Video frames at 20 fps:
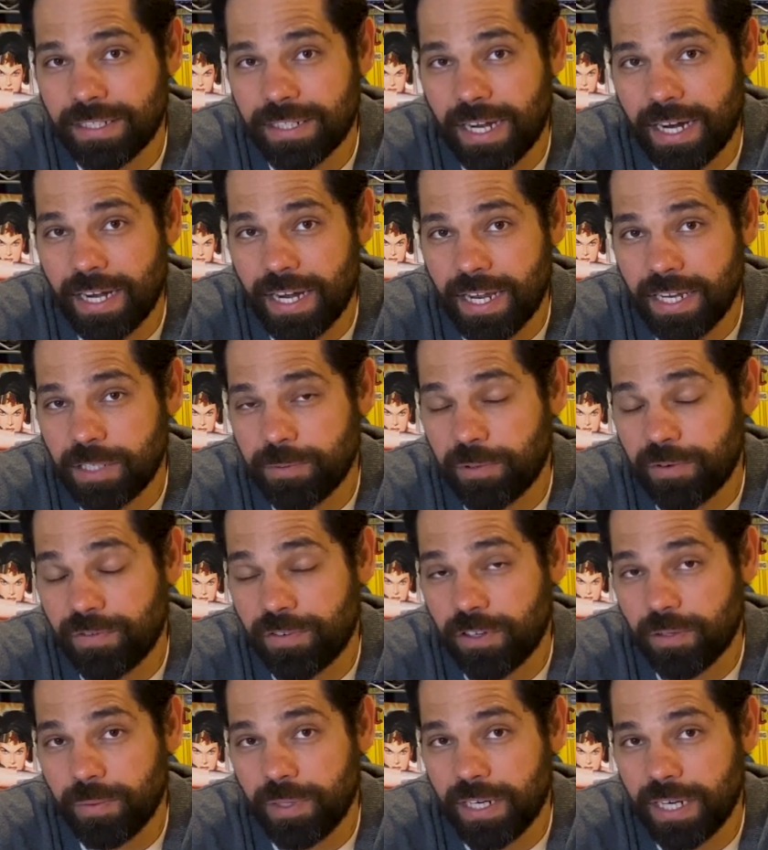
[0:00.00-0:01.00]
9.8s,
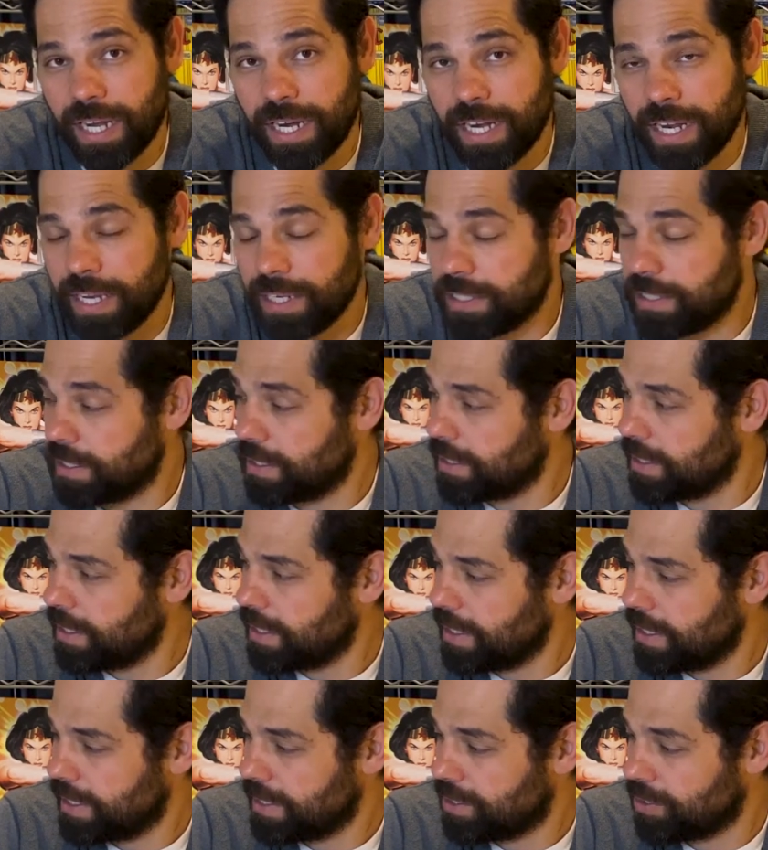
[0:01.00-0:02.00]
preferably 9.8s.
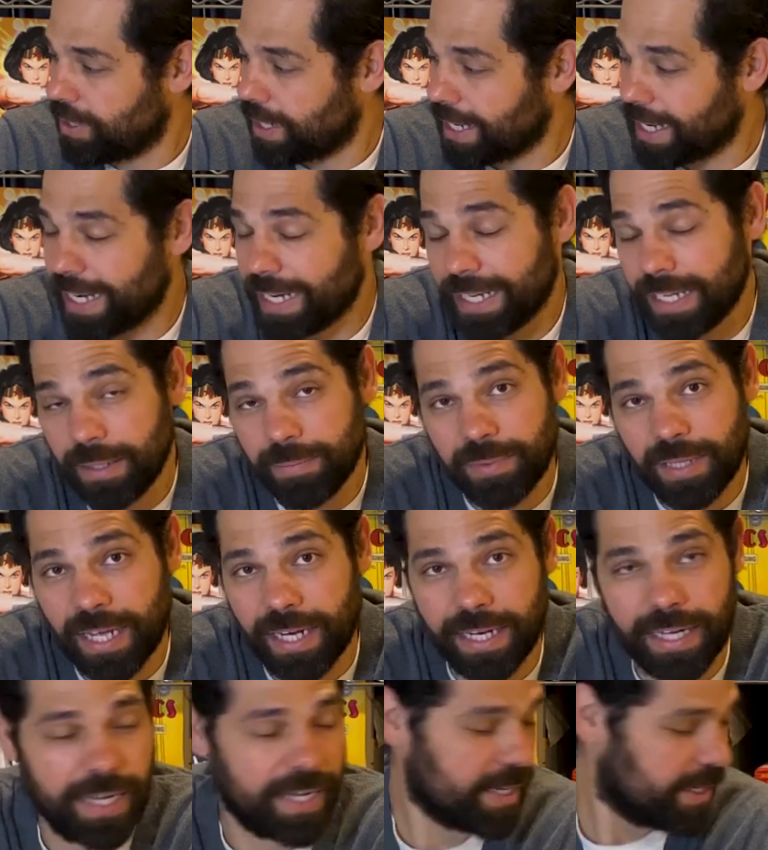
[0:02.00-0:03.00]
So I got to keep
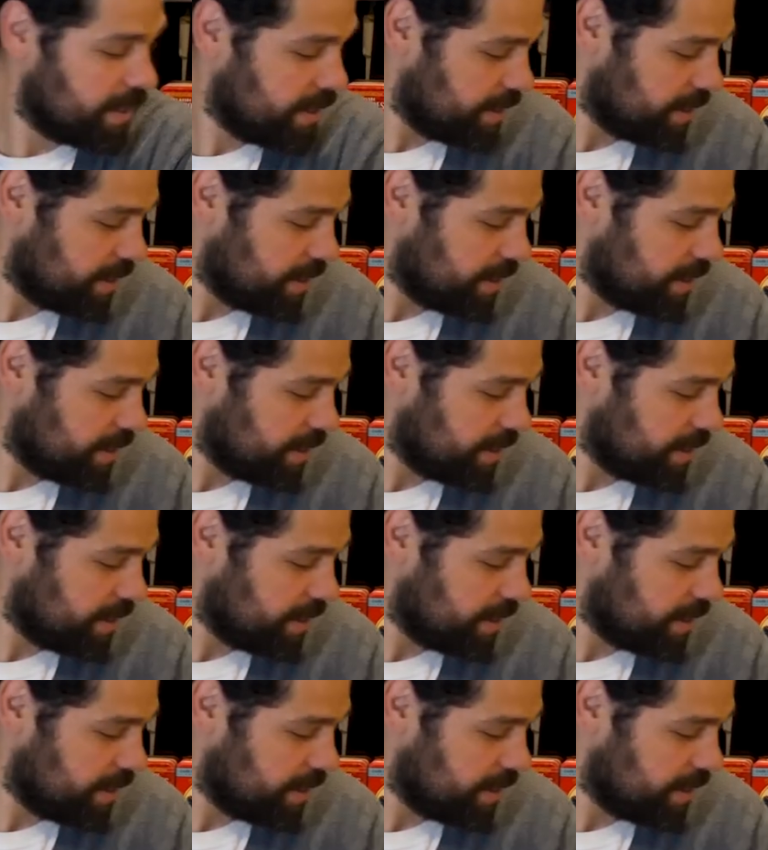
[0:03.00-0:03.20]
that guy.